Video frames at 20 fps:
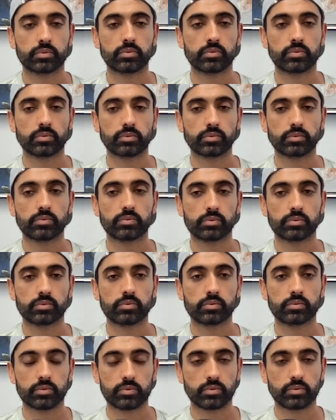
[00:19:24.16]

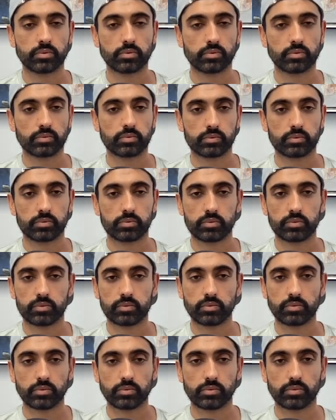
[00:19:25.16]

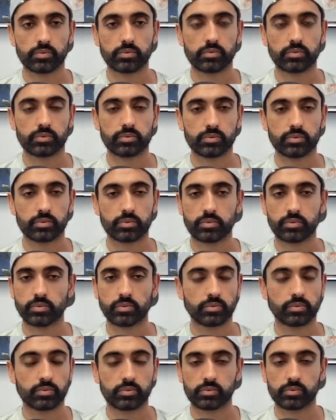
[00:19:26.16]

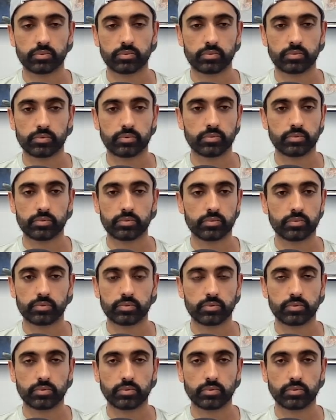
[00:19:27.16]
This person isn't speaking.